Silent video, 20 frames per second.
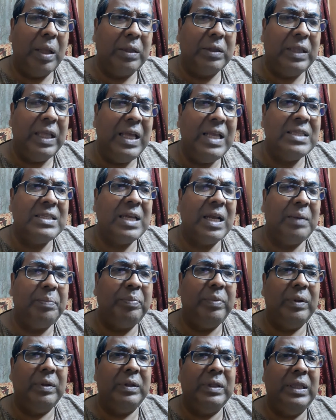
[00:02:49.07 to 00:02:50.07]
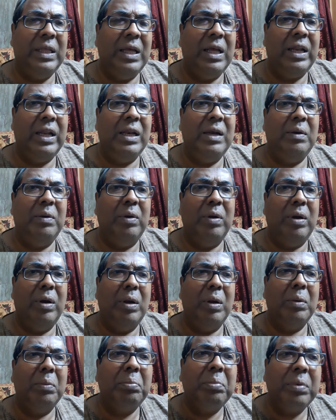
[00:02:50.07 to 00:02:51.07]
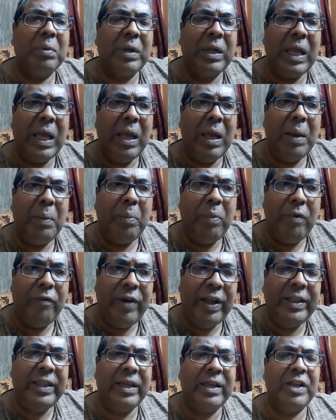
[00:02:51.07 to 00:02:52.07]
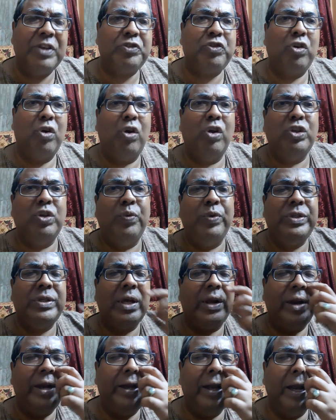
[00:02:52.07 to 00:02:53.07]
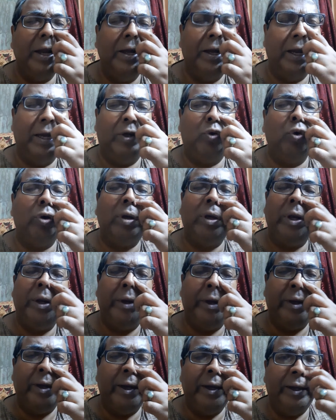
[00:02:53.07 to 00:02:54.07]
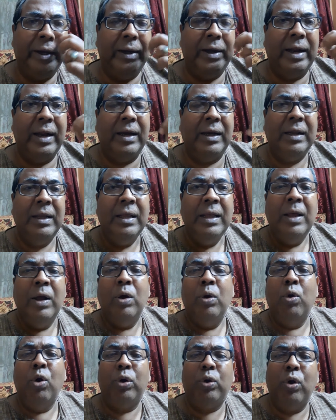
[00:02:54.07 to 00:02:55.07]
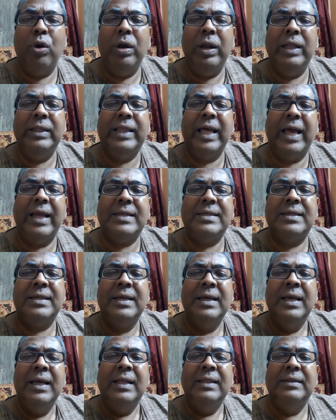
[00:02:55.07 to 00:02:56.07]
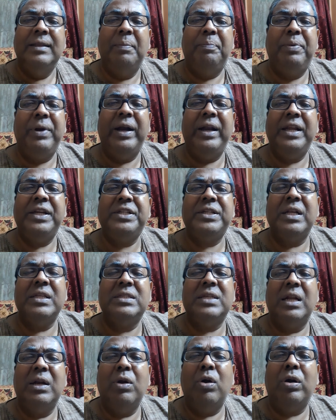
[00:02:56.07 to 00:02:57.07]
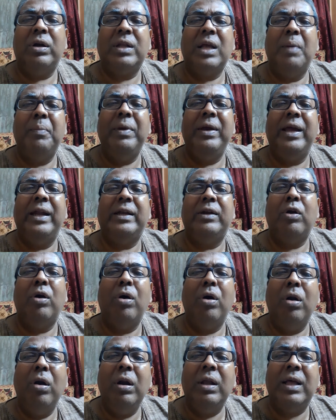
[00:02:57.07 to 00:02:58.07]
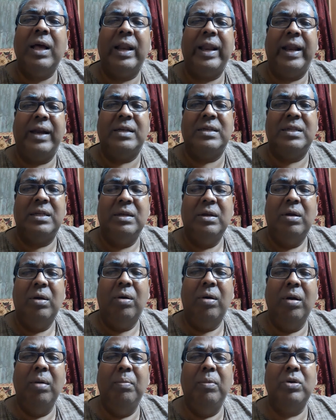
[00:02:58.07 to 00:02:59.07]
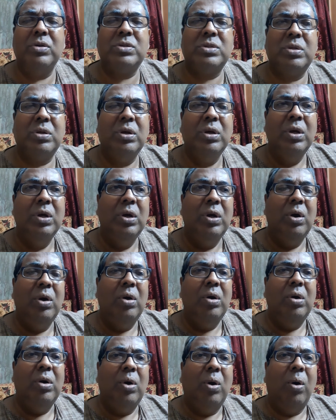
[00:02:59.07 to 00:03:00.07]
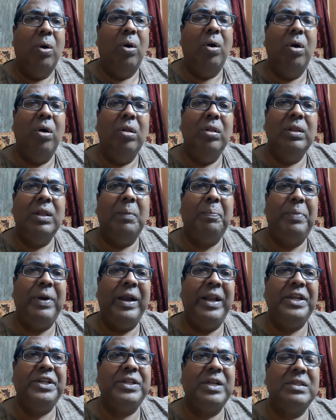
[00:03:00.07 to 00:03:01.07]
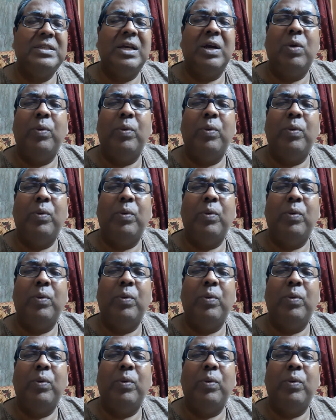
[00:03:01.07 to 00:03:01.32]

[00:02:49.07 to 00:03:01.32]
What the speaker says: things are there in Vedic astrology which are redundant, totally redundant. And not only that, the predictions are not coming at all correct. Almost all the predictions are